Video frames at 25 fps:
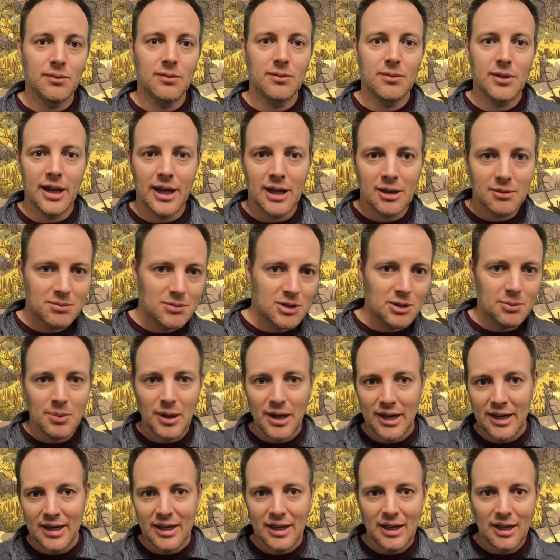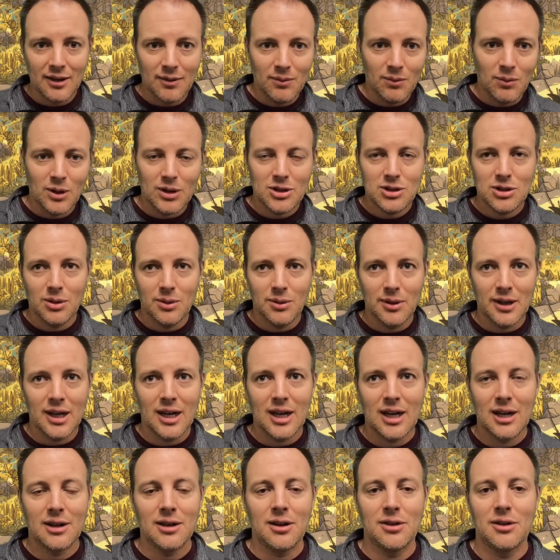like depending on what's going
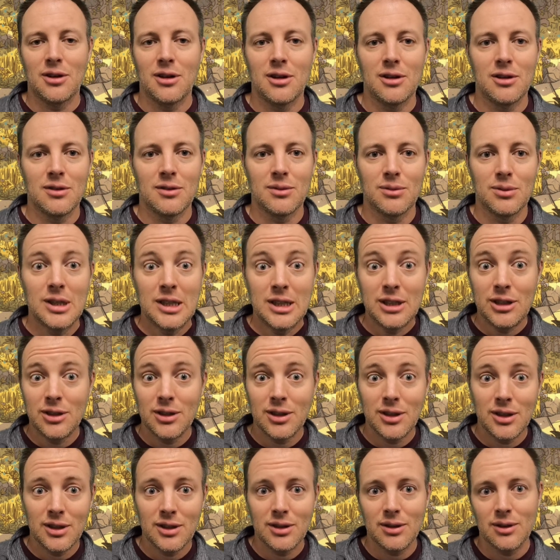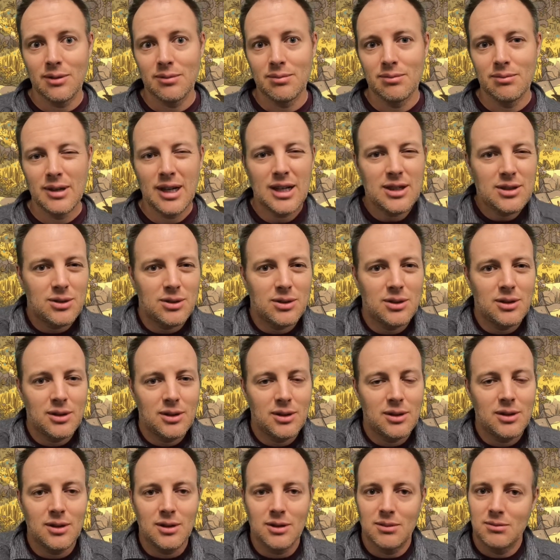on, they're either really good or not so
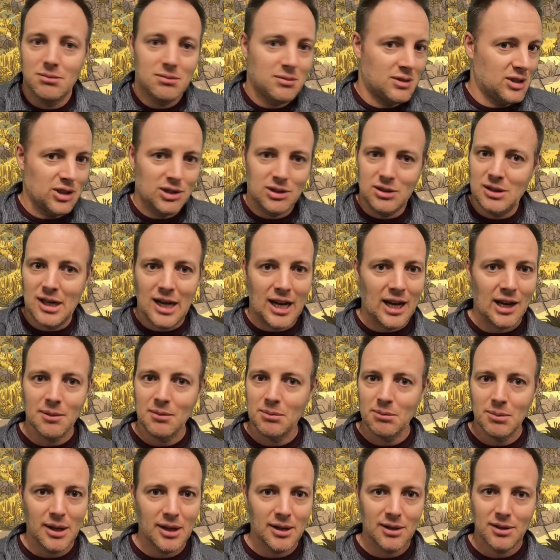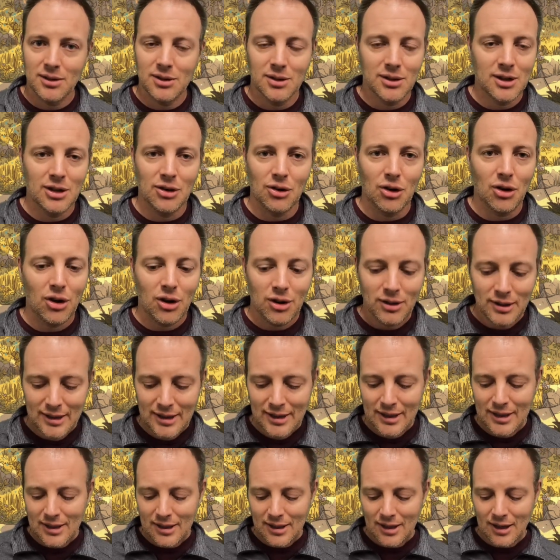good or just not good at all.
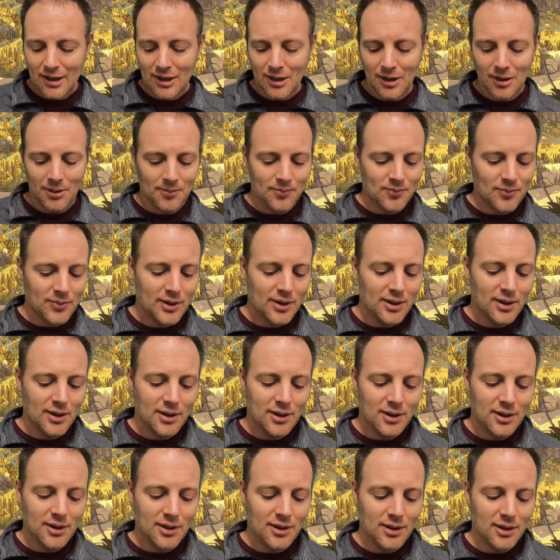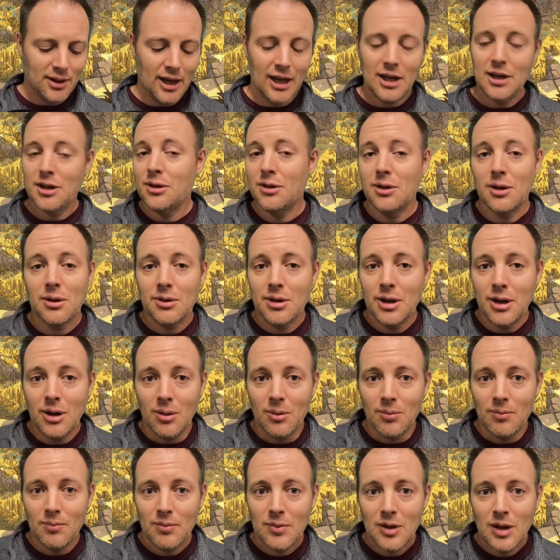And you don't
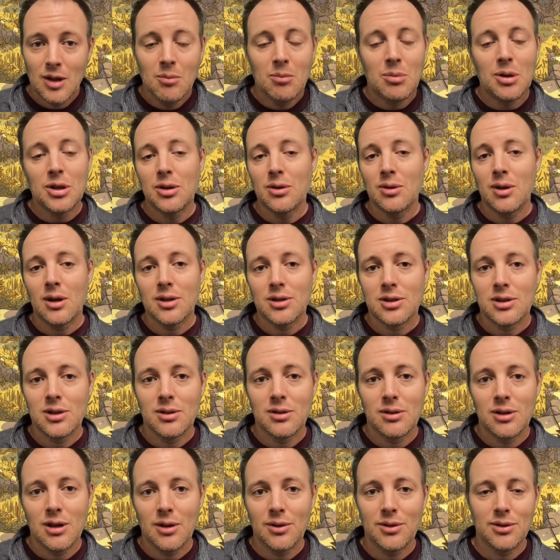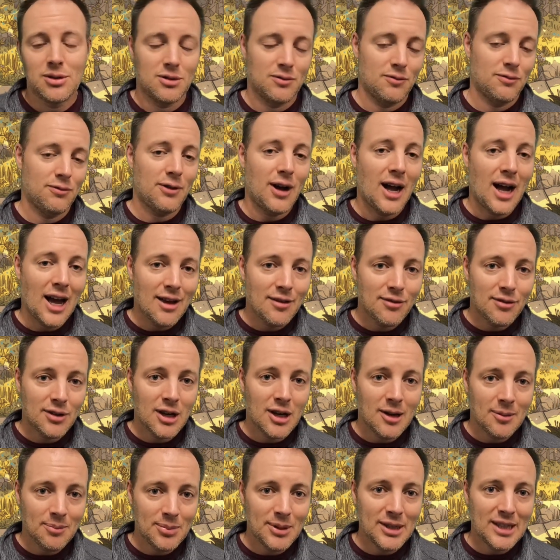know, but you also know there's 5
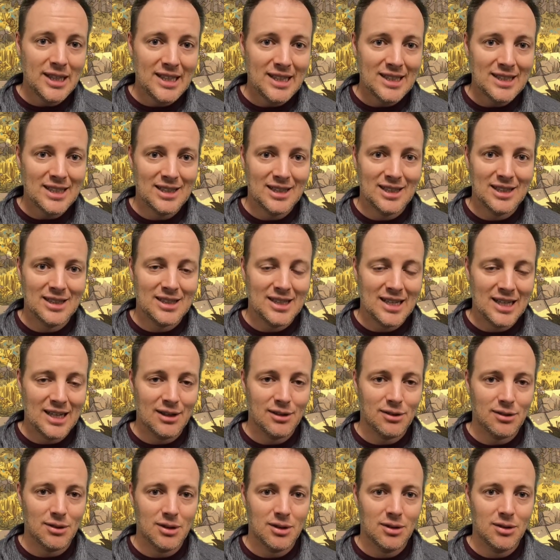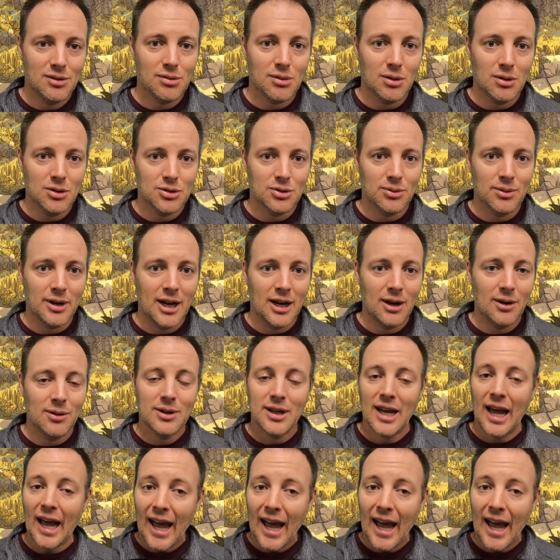companies that this thing throws around,